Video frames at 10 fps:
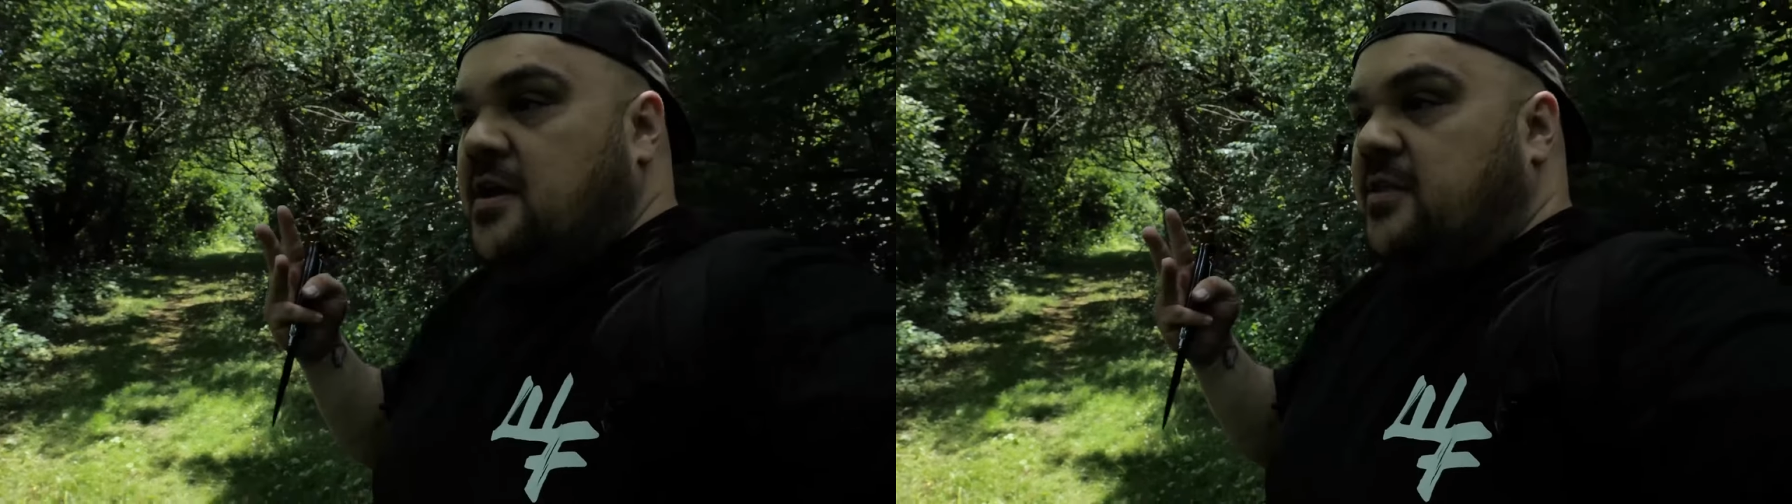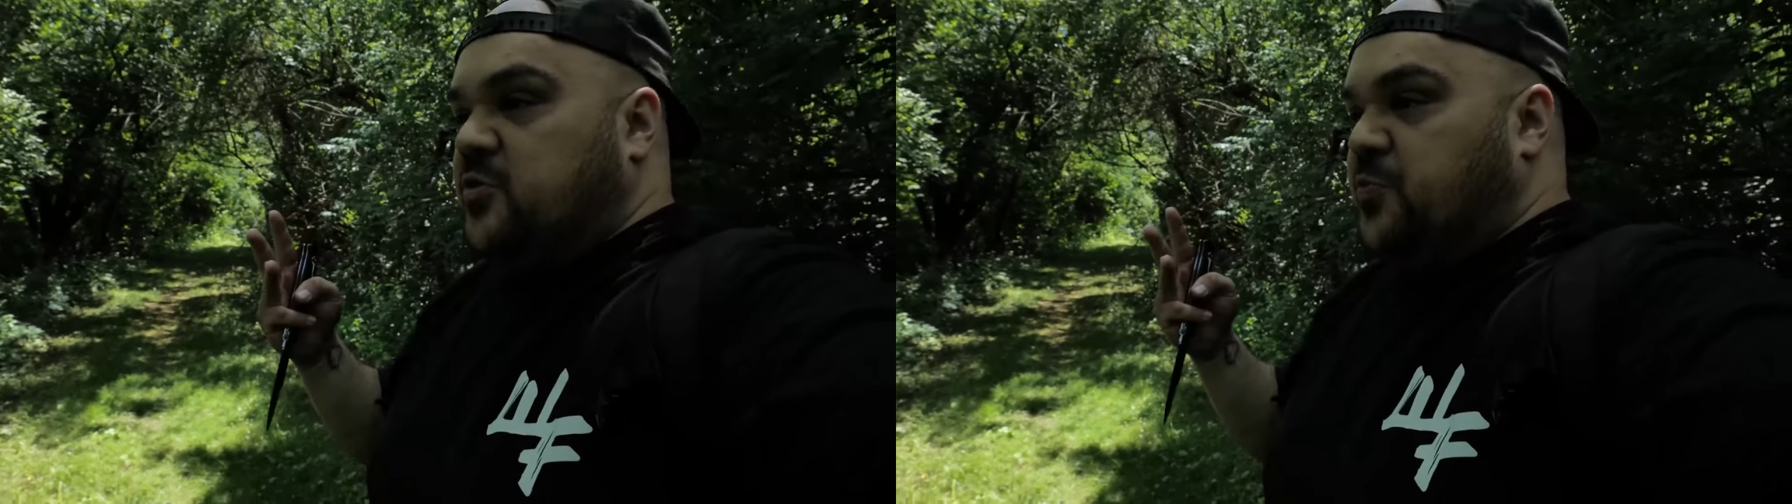
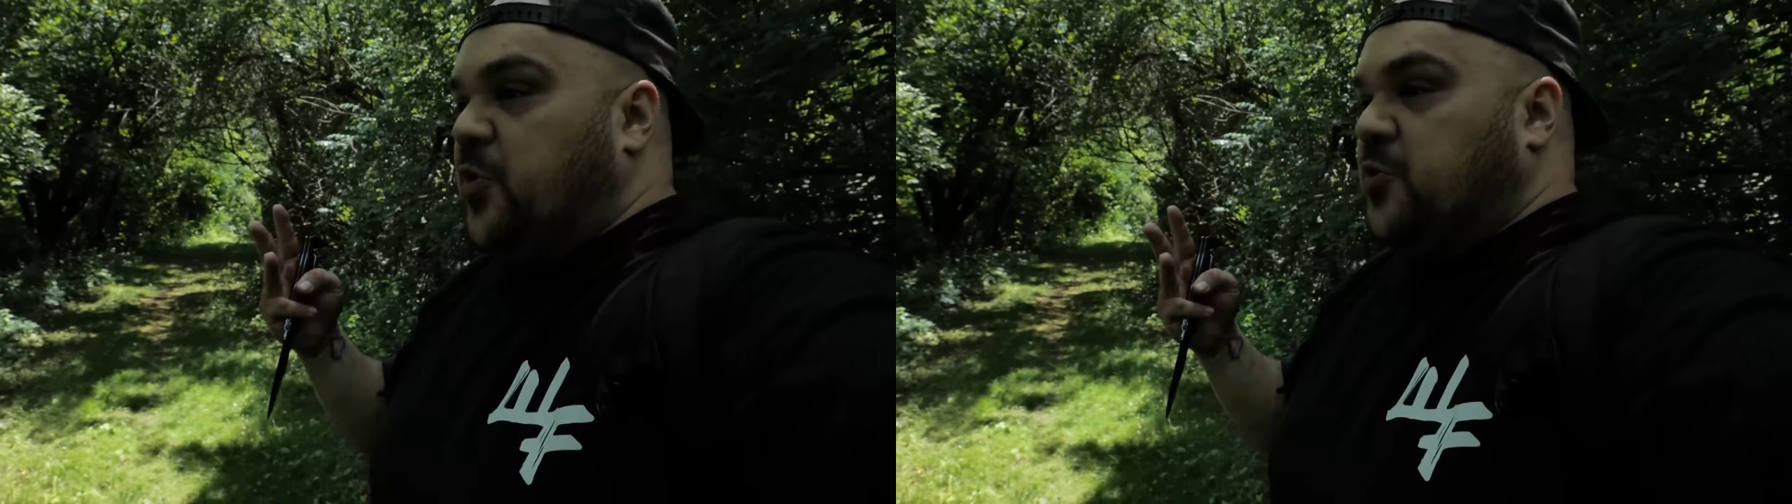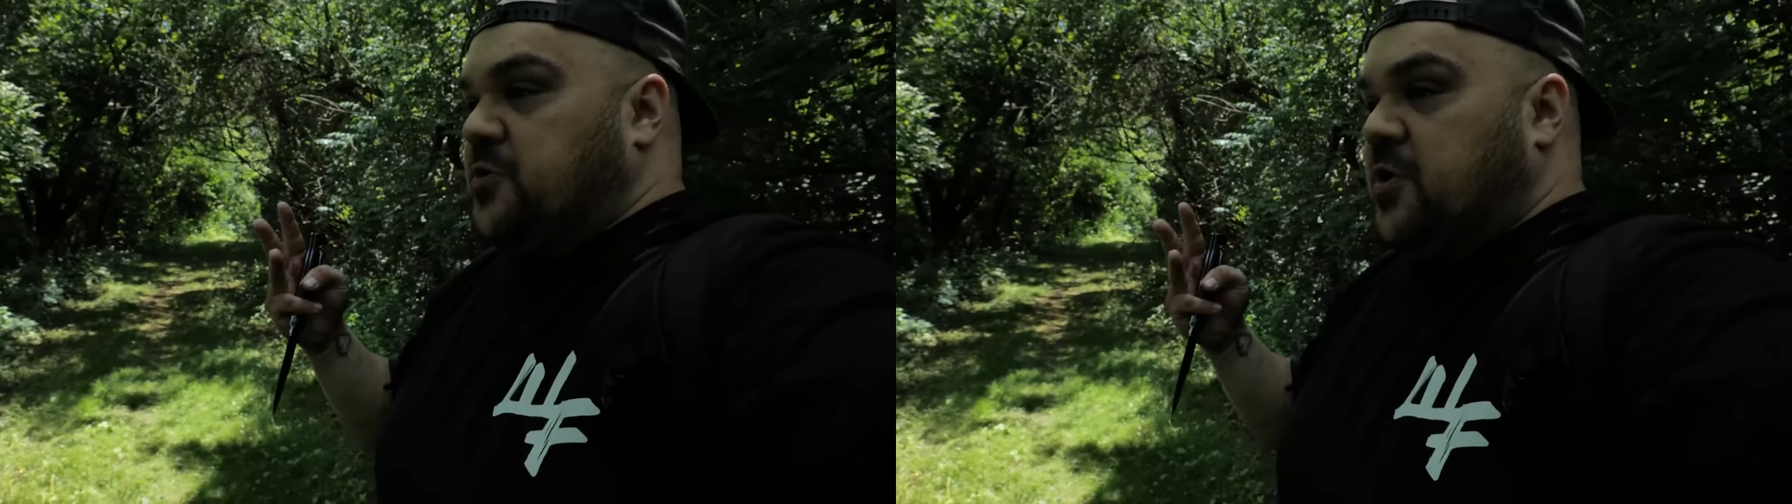and those
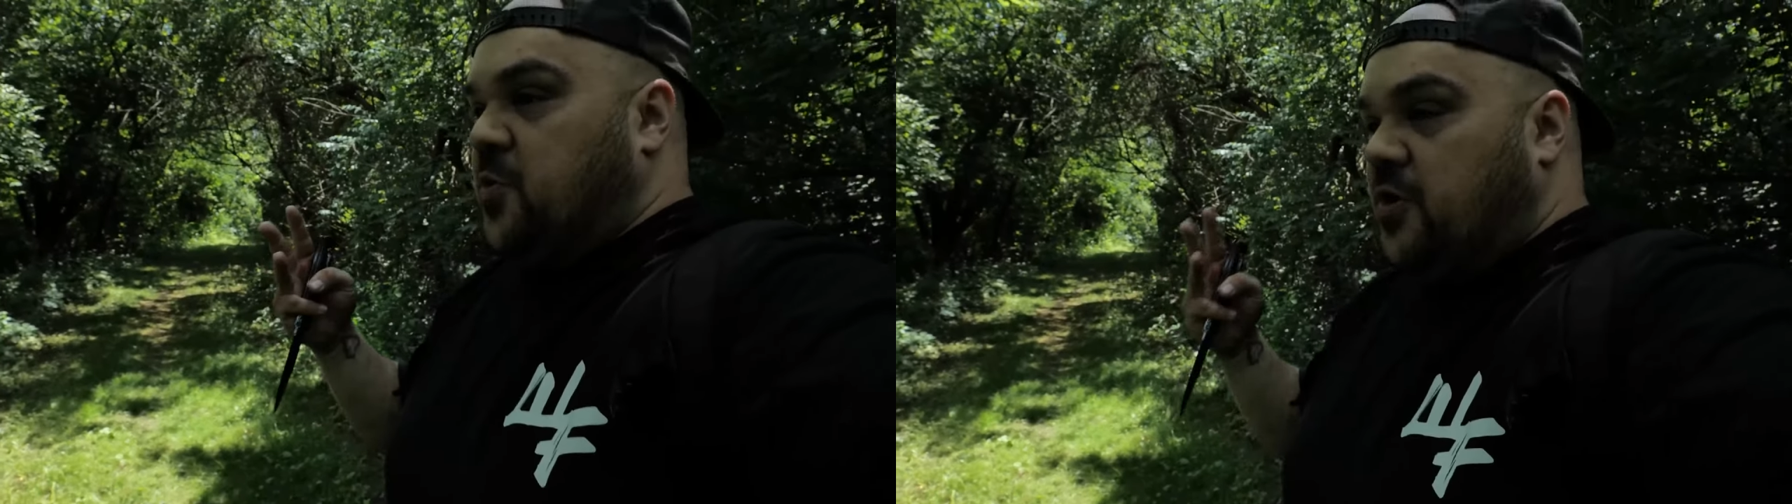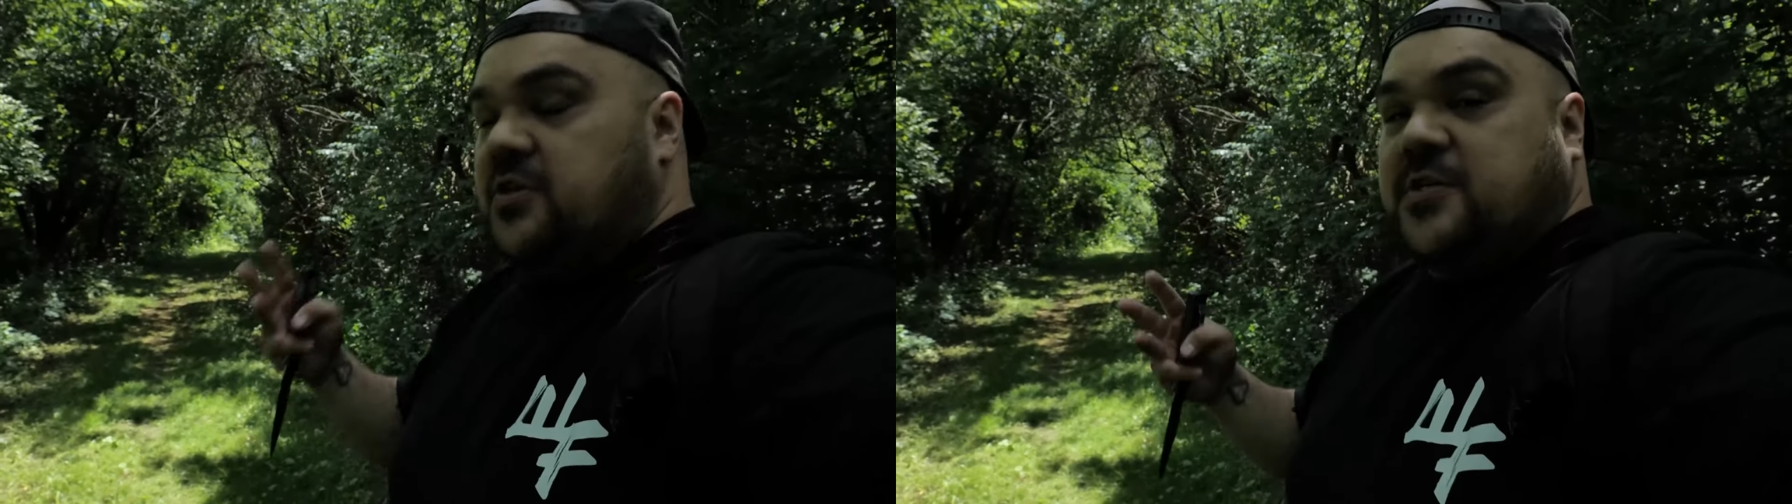bolts
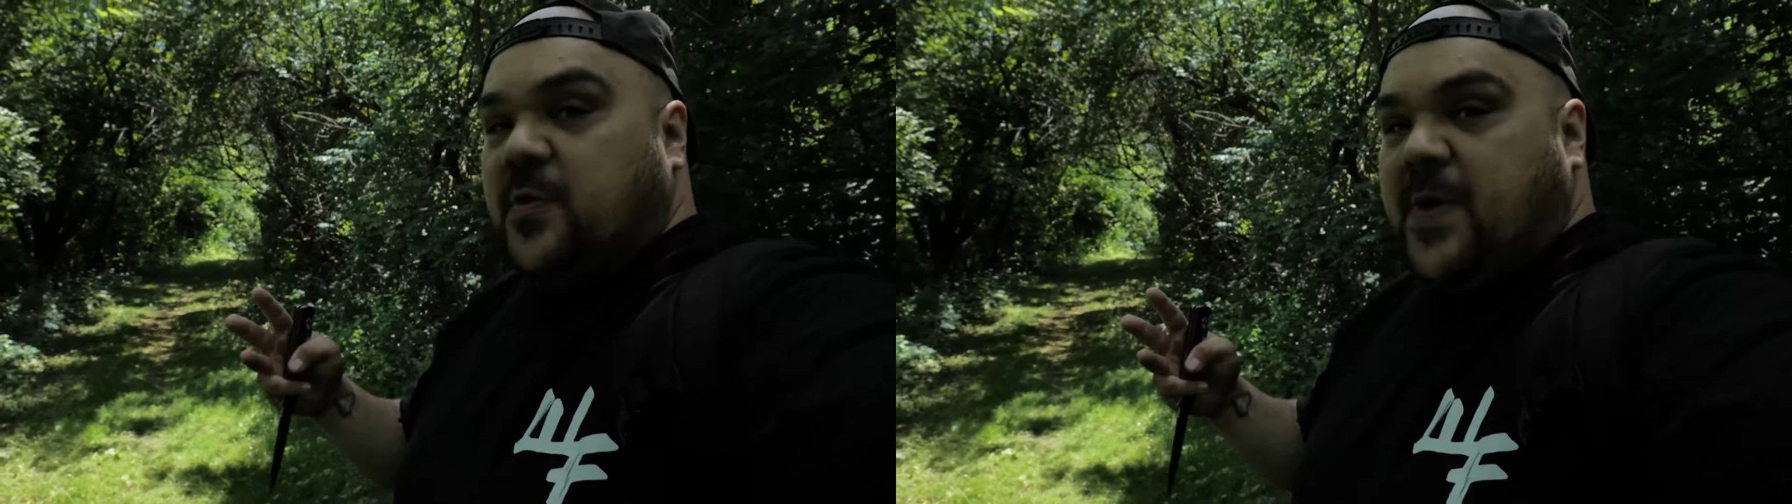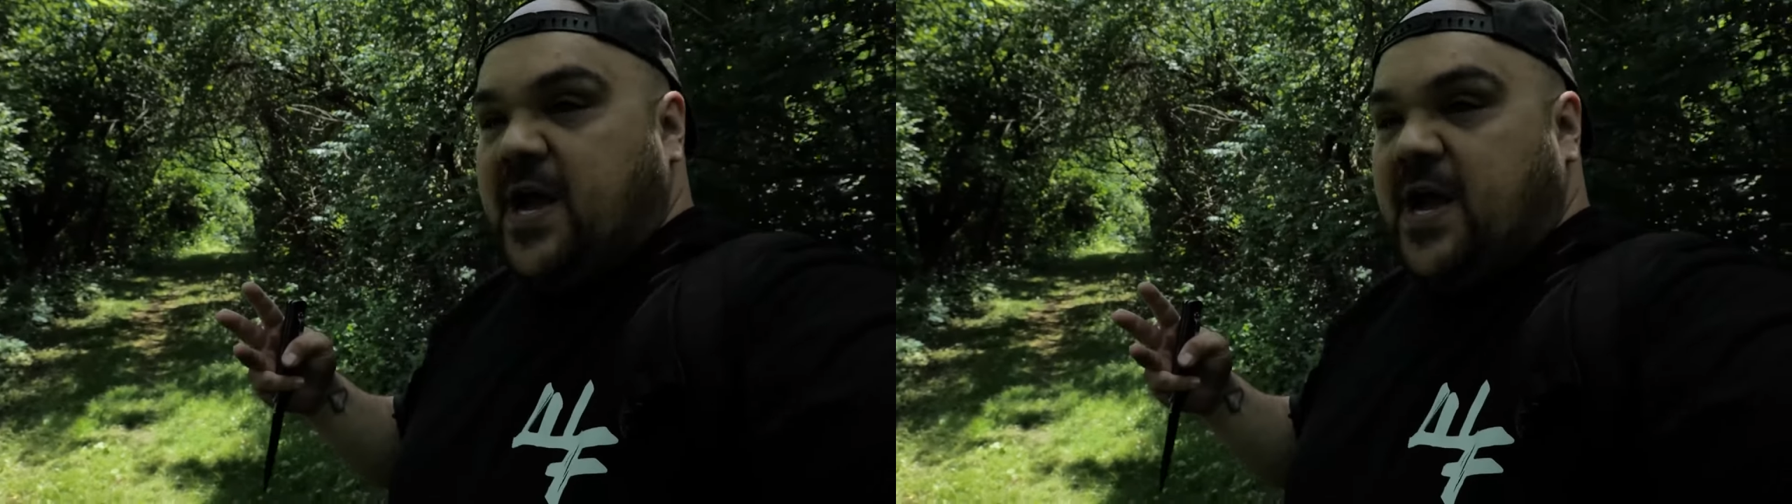were also at